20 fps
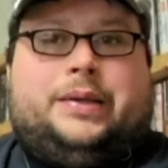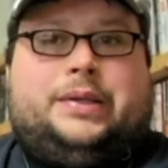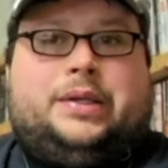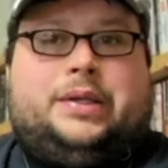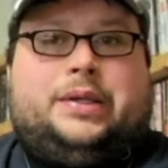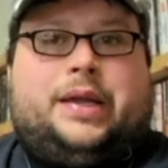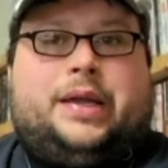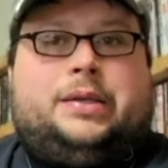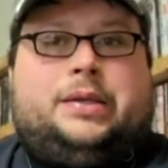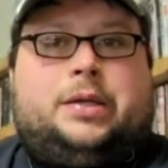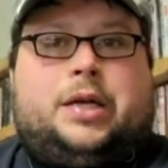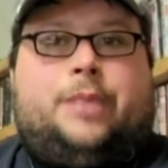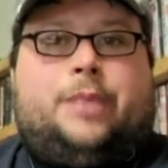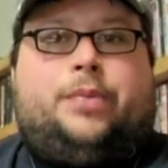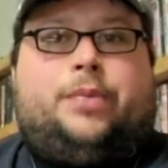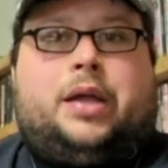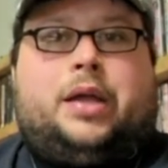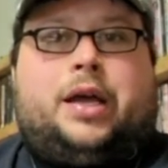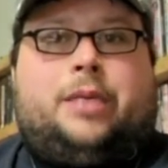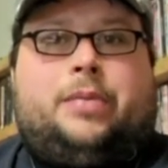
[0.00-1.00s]
So that took up
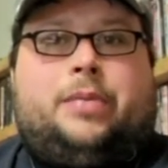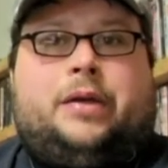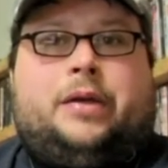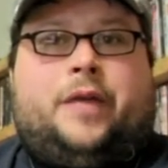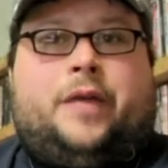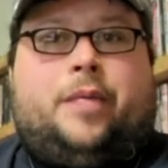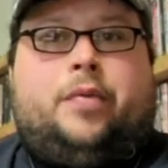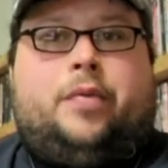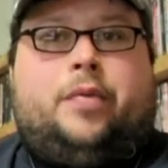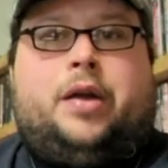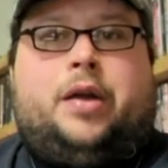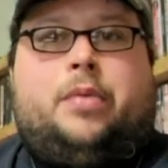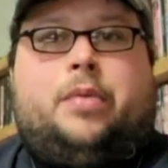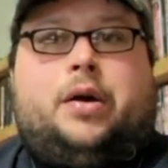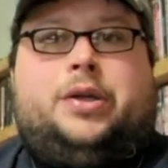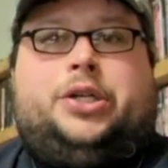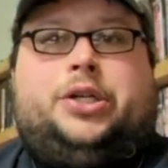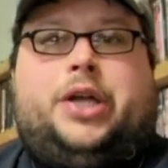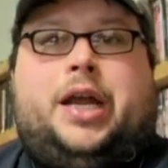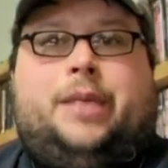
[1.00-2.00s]
a lot of my February,
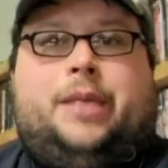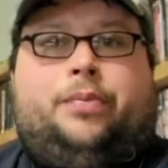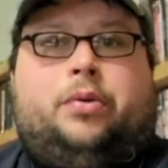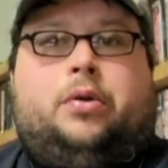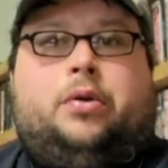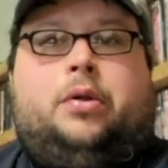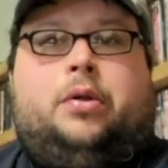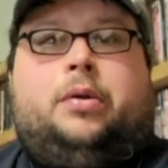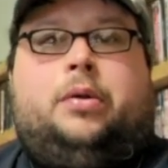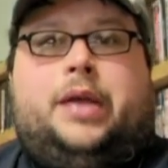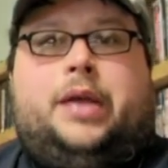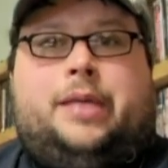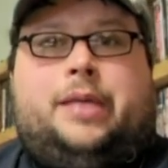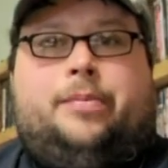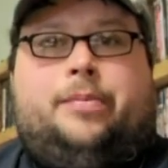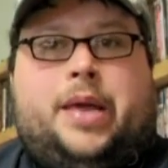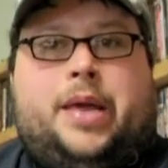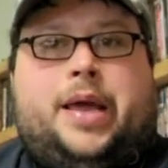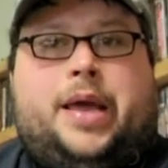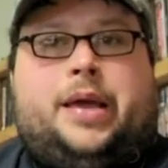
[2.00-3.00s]
March, April,
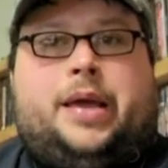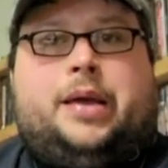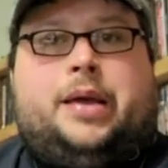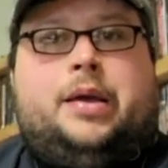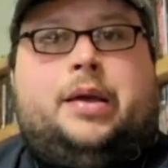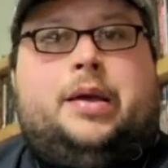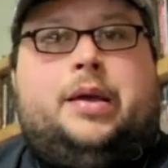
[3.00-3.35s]
and May,